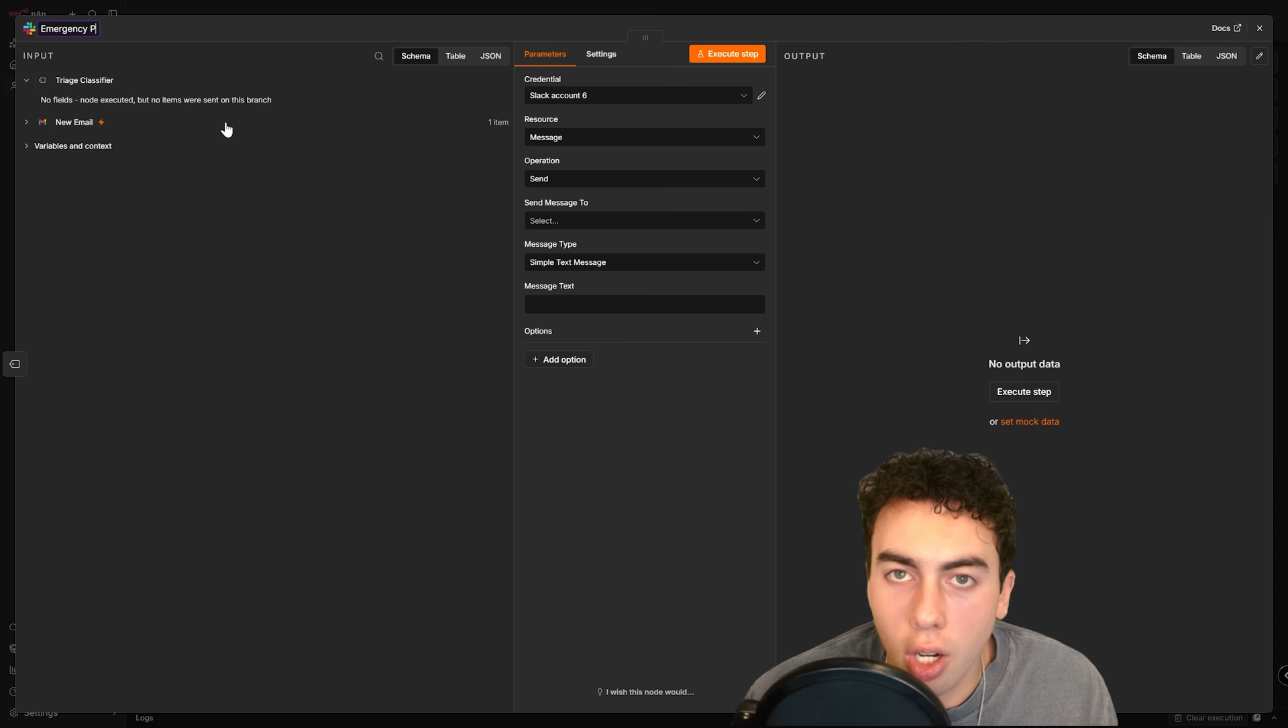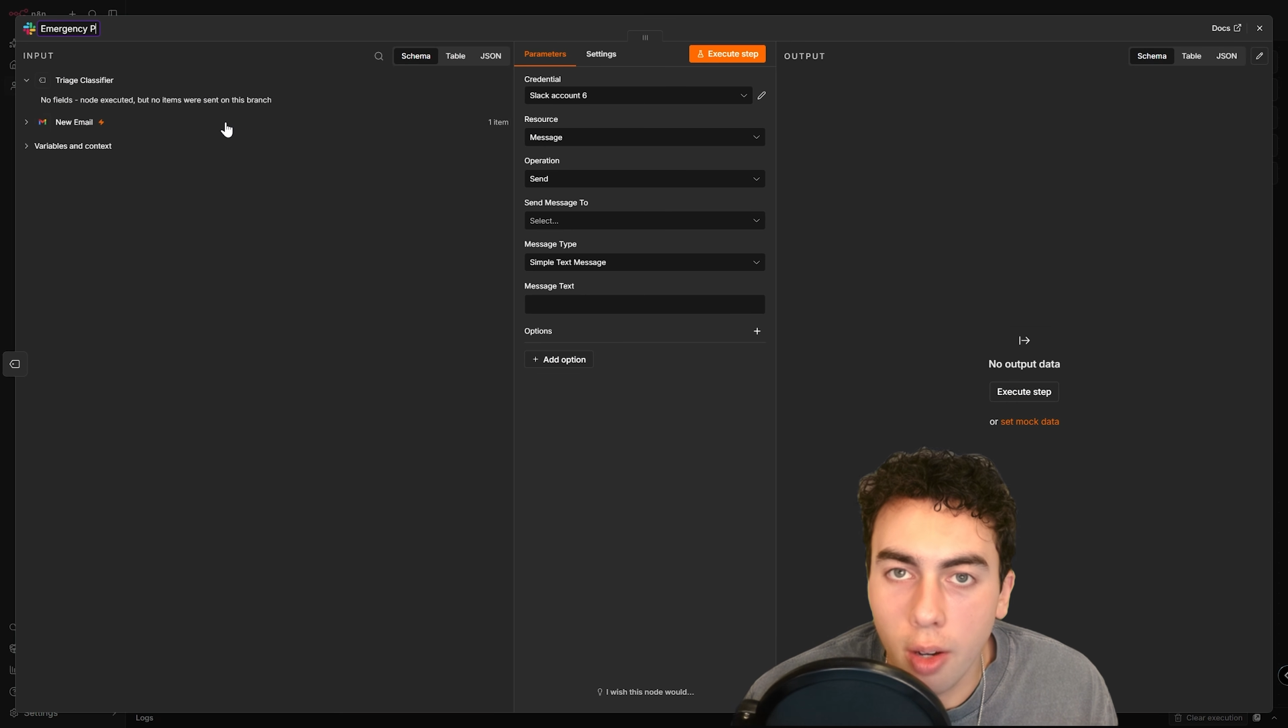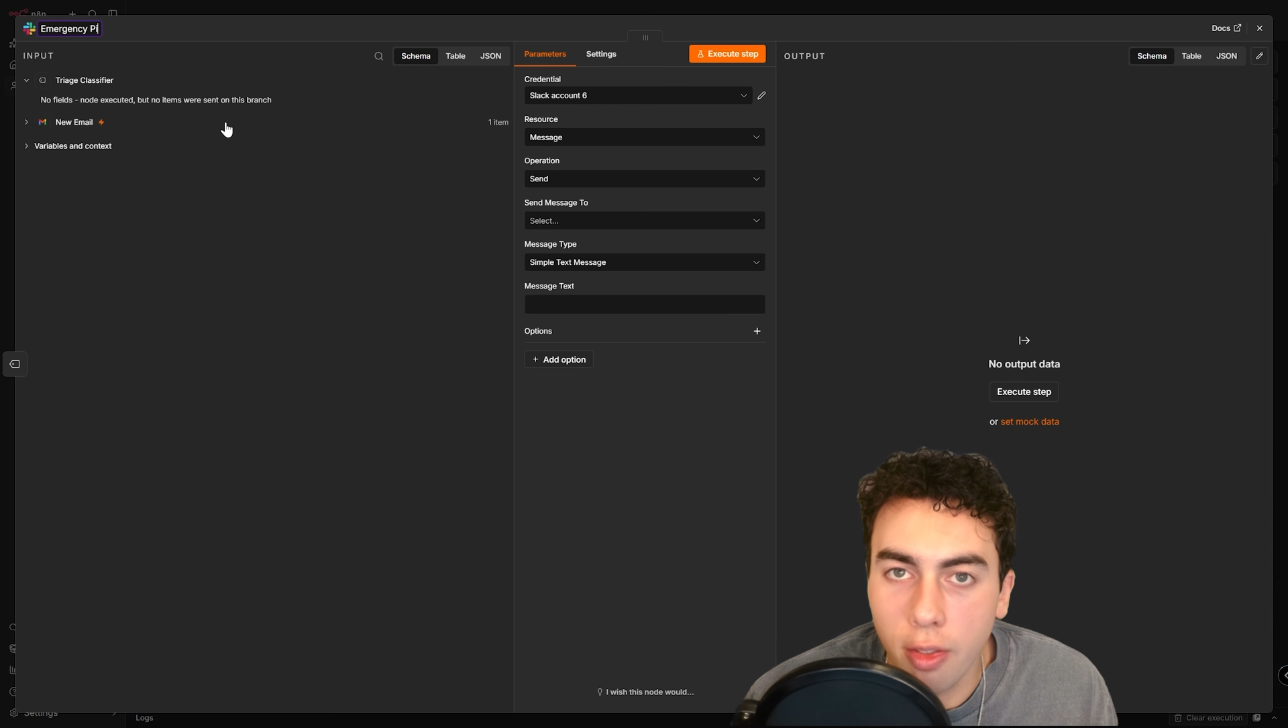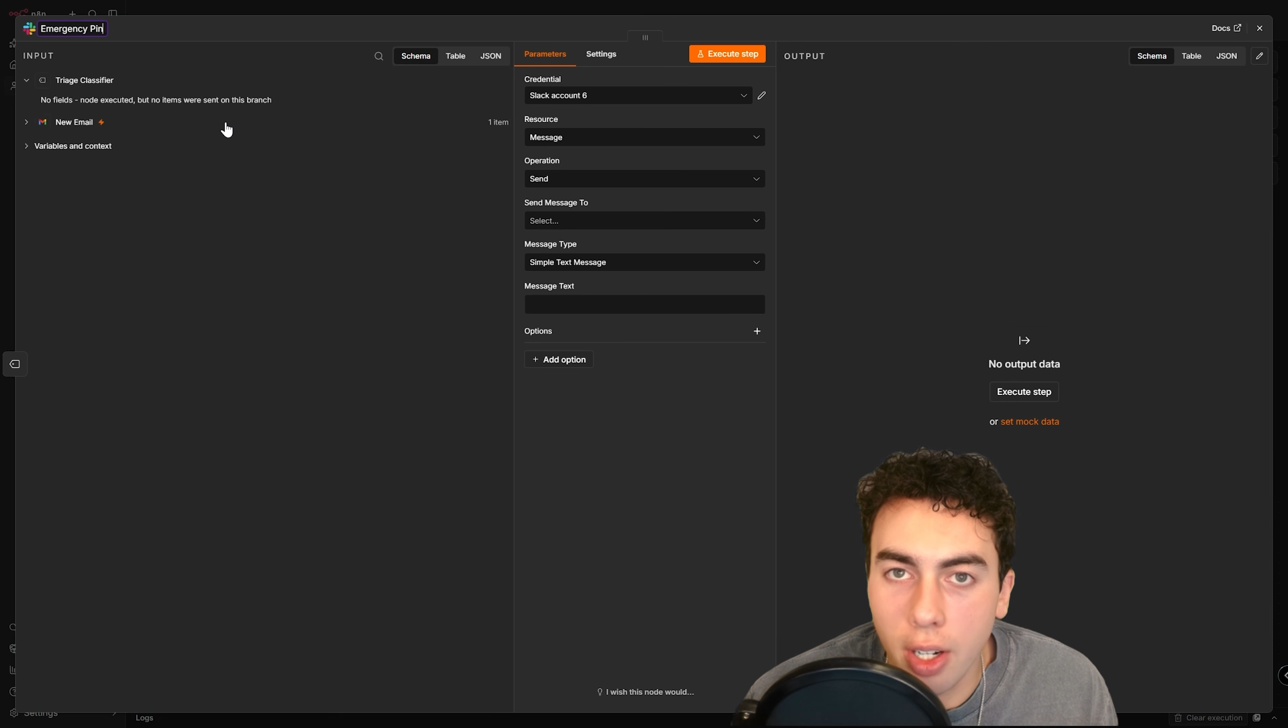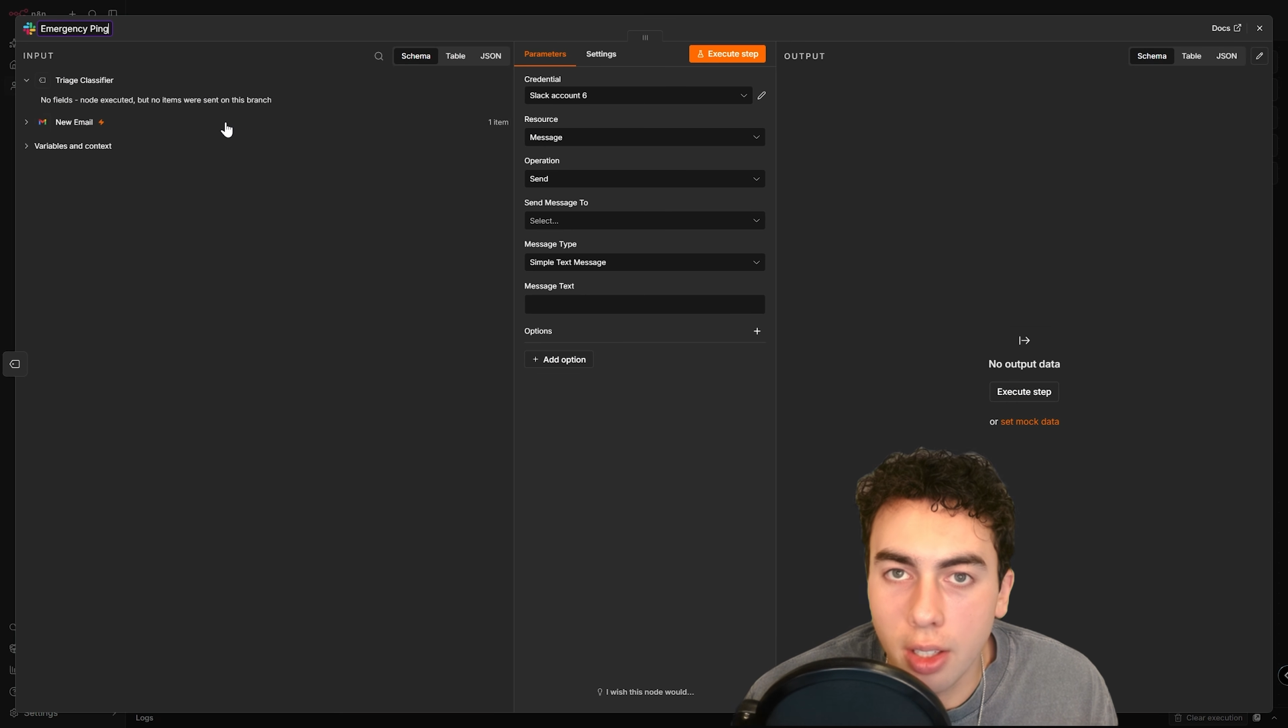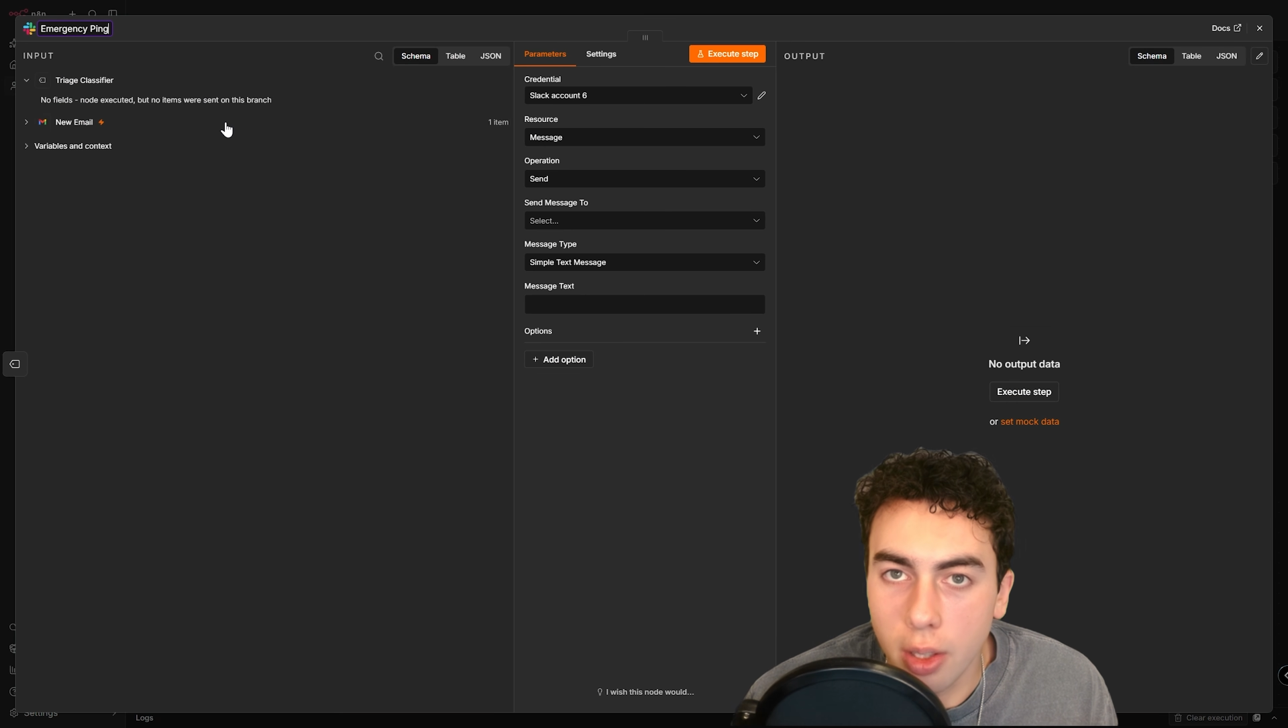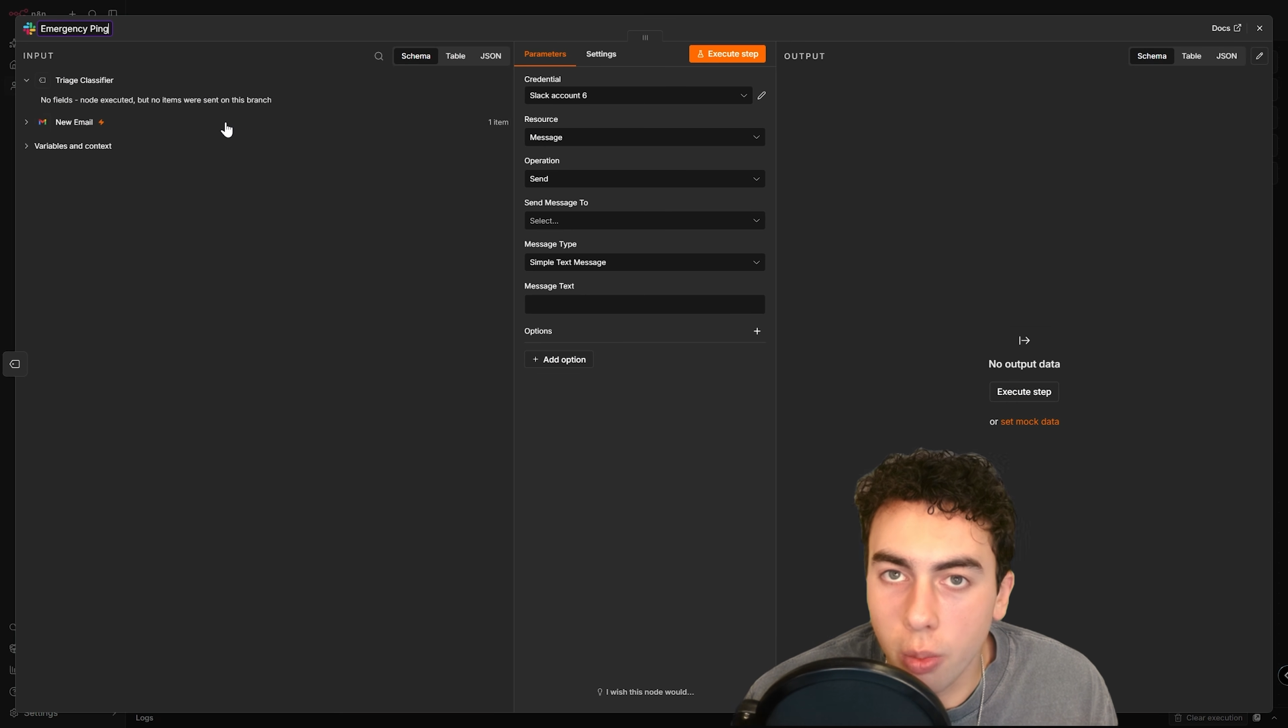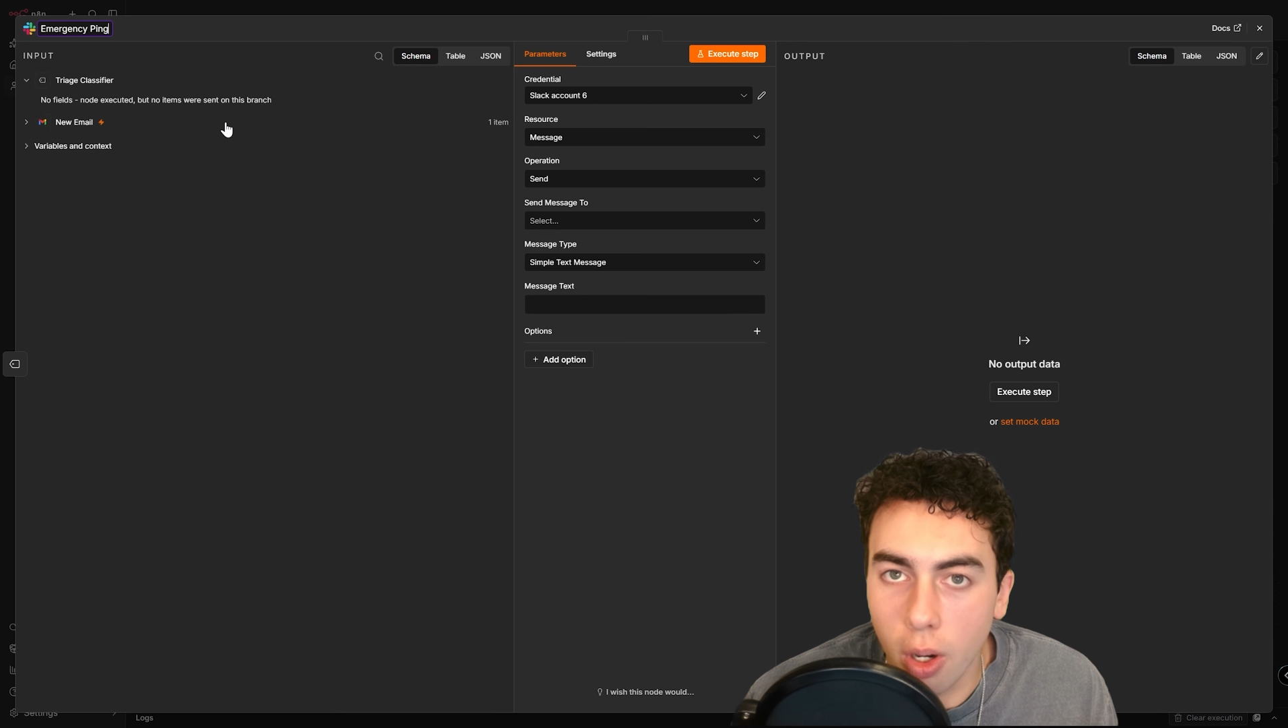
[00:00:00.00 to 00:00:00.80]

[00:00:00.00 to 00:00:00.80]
confidently